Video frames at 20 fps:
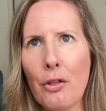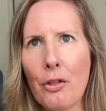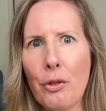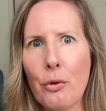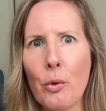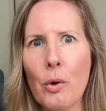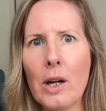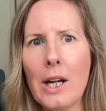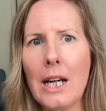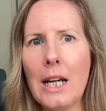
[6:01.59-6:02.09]

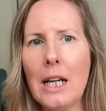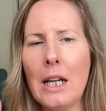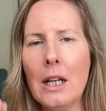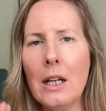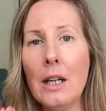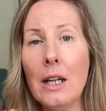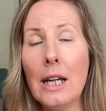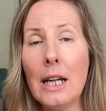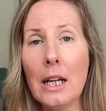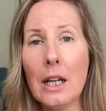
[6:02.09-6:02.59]

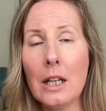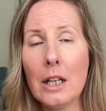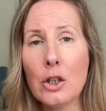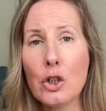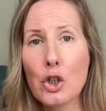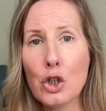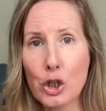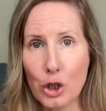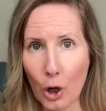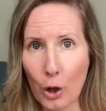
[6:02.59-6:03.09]
3
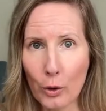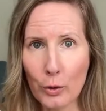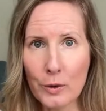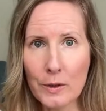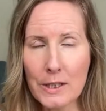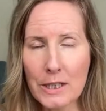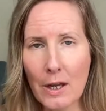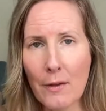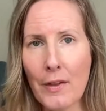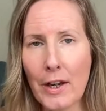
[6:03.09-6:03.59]

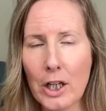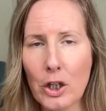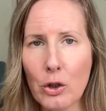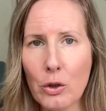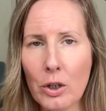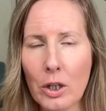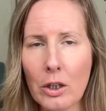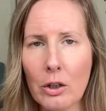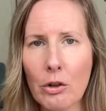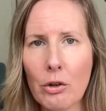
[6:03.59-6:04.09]
shows that you
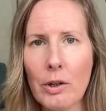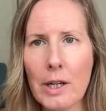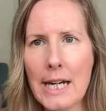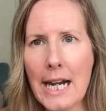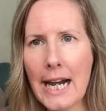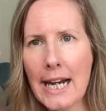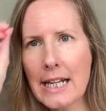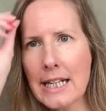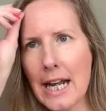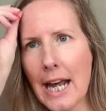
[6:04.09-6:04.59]
can
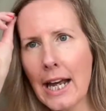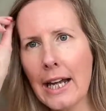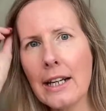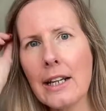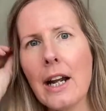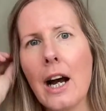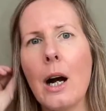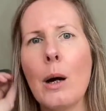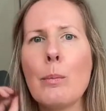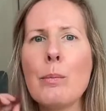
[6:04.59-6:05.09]
create
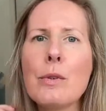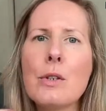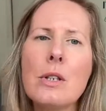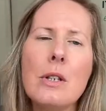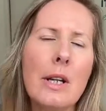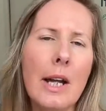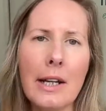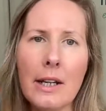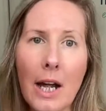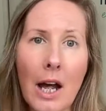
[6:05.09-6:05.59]
and up
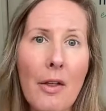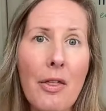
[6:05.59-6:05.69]
and